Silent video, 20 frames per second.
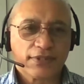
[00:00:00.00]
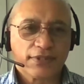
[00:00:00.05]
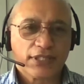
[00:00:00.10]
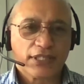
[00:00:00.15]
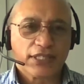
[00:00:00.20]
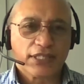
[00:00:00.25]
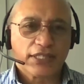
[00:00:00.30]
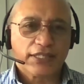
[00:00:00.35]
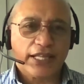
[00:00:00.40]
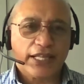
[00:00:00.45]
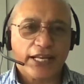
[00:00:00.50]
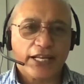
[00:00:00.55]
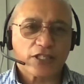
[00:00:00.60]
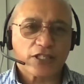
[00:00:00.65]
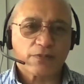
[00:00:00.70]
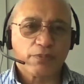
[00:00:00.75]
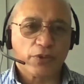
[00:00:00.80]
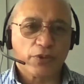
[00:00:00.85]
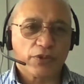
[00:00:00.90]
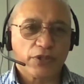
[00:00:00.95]
that has
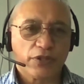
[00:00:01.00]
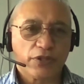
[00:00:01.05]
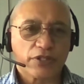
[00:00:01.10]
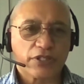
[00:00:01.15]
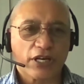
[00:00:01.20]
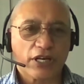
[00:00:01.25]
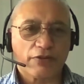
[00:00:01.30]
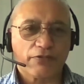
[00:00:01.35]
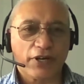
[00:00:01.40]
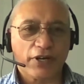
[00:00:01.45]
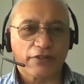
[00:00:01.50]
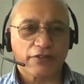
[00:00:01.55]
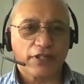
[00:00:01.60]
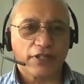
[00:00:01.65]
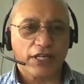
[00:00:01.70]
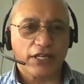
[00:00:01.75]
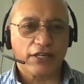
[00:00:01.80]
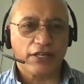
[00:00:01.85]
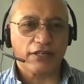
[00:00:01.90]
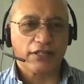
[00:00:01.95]
put herself out
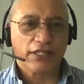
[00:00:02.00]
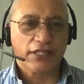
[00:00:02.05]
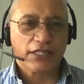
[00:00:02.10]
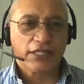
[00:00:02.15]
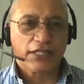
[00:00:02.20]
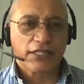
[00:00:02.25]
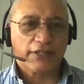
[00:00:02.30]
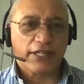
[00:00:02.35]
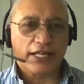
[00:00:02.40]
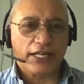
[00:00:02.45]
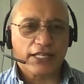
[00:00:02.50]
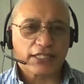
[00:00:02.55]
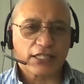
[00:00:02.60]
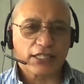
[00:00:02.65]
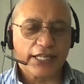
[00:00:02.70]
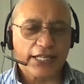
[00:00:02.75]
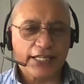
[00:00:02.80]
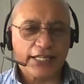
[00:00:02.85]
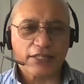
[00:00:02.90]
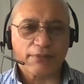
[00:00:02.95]
there, that is
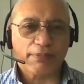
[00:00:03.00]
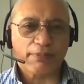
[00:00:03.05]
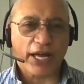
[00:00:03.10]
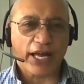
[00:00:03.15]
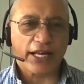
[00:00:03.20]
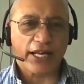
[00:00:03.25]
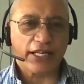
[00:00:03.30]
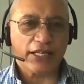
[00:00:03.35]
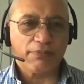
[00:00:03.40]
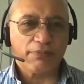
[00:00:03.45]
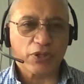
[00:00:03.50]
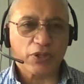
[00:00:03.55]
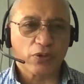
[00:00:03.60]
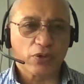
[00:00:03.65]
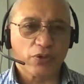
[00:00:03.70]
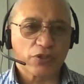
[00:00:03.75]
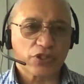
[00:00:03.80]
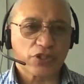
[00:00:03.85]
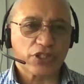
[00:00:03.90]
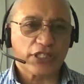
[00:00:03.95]
leading the party
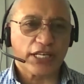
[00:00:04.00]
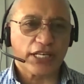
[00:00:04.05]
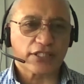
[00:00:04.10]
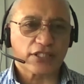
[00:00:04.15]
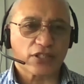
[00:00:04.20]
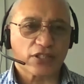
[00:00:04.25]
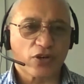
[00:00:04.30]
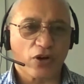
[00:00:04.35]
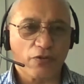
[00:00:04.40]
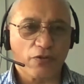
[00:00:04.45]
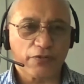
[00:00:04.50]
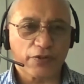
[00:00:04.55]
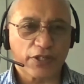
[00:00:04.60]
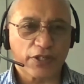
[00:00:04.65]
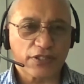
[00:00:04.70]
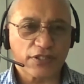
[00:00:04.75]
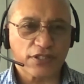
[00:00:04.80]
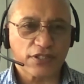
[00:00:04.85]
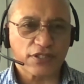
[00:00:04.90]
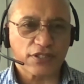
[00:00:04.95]
because she has the
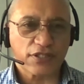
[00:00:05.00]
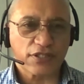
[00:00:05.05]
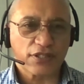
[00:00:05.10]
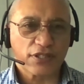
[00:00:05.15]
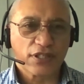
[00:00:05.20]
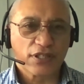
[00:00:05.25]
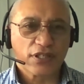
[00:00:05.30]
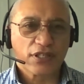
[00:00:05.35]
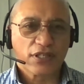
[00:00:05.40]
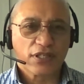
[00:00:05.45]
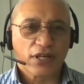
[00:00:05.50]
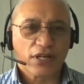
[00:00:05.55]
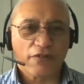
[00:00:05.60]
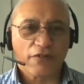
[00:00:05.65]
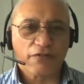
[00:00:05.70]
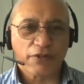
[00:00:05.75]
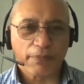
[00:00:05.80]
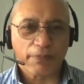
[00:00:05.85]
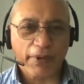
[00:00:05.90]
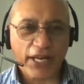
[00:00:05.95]
confidence of the
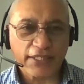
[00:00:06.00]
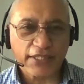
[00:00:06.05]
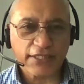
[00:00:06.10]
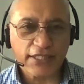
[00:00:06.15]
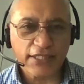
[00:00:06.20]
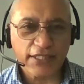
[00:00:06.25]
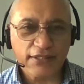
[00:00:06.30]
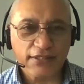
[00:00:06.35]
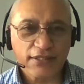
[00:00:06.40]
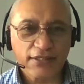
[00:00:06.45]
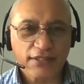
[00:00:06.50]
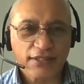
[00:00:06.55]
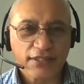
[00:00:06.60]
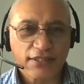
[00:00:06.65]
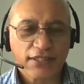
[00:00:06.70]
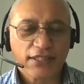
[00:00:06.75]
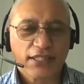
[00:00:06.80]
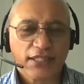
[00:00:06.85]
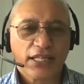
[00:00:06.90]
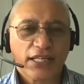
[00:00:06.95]
party.
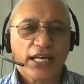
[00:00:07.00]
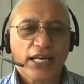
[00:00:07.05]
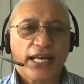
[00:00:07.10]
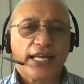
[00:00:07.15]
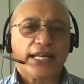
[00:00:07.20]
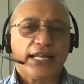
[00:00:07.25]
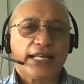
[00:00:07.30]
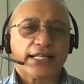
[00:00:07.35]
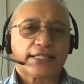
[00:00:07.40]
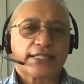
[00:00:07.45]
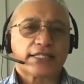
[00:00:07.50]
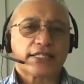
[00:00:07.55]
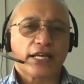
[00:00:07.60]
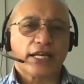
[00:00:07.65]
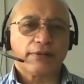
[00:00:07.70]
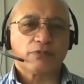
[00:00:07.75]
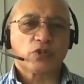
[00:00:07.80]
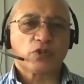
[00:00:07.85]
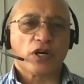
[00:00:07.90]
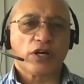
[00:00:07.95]
And at the same
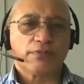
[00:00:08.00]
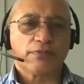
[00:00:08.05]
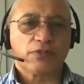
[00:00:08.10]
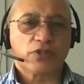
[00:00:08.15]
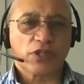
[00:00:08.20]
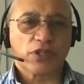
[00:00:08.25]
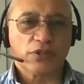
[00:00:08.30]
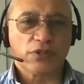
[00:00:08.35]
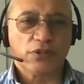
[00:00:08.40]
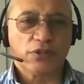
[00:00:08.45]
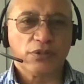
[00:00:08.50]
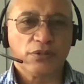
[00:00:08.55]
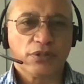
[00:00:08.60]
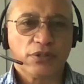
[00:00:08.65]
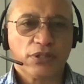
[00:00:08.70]
time too,